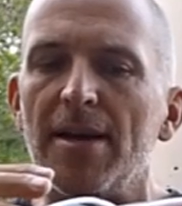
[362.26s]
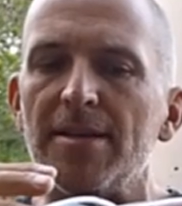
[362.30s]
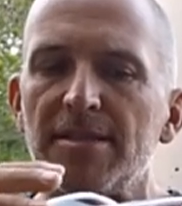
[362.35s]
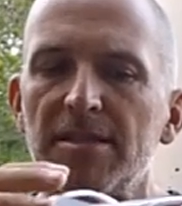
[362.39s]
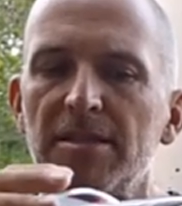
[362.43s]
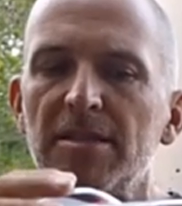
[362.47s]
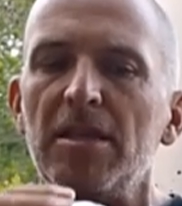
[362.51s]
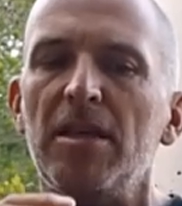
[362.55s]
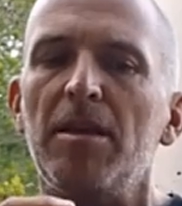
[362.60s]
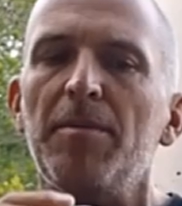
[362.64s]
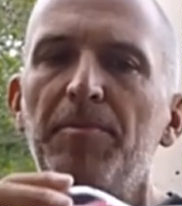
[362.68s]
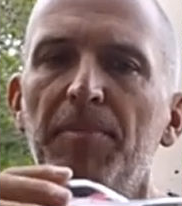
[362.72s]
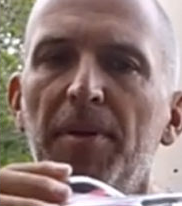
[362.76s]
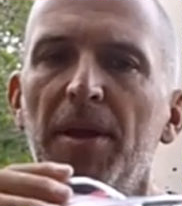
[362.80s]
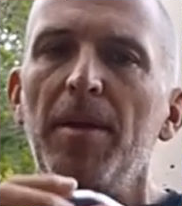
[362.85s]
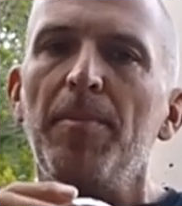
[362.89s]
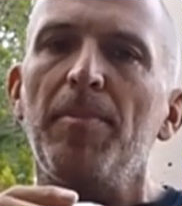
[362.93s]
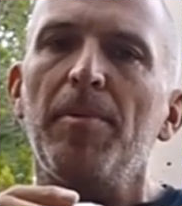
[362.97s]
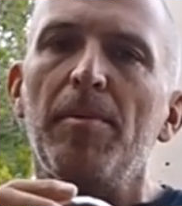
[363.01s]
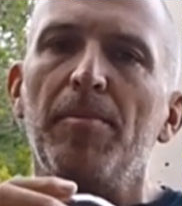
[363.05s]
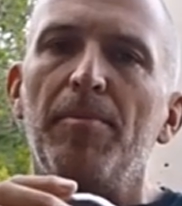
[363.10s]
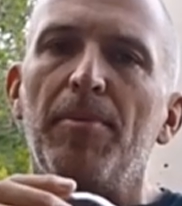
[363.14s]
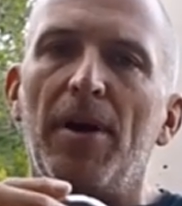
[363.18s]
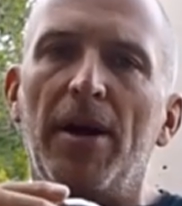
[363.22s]
see
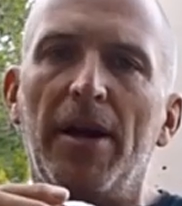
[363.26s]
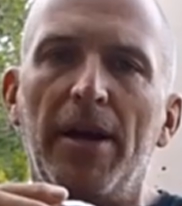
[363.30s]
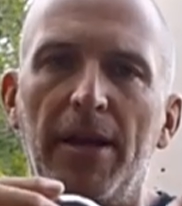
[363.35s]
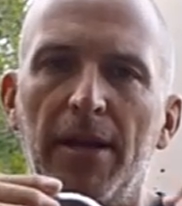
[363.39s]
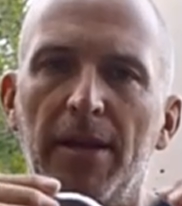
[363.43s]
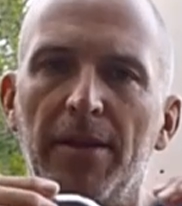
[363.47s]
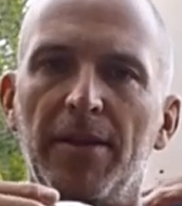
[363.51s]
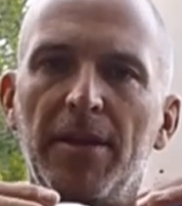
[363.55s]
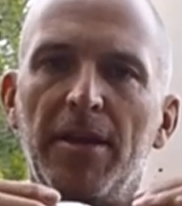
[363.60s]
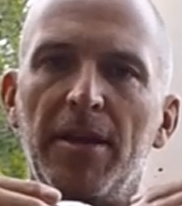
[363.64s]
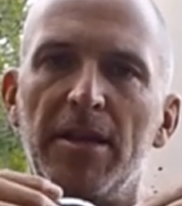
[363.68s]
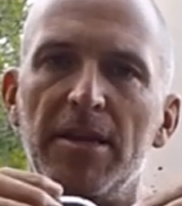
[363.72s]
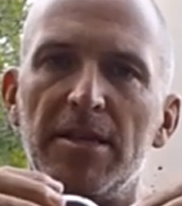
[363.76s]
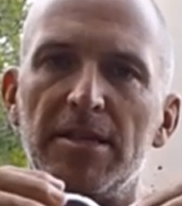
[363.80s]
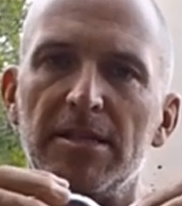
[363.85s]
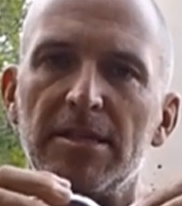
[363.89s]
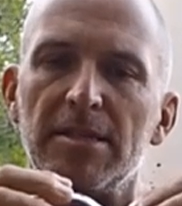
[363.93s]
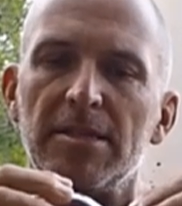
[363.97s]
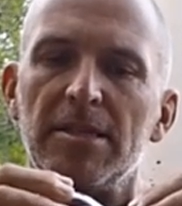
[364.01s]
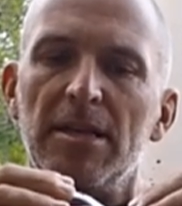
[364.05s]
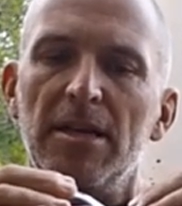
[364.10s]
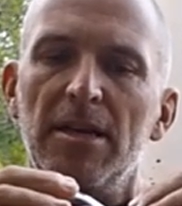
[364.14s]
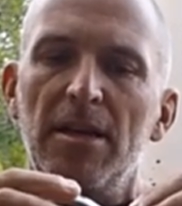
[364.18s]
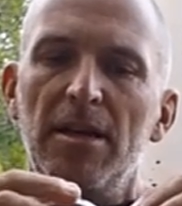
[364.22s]
people buying
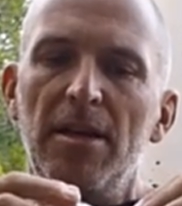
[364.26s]
these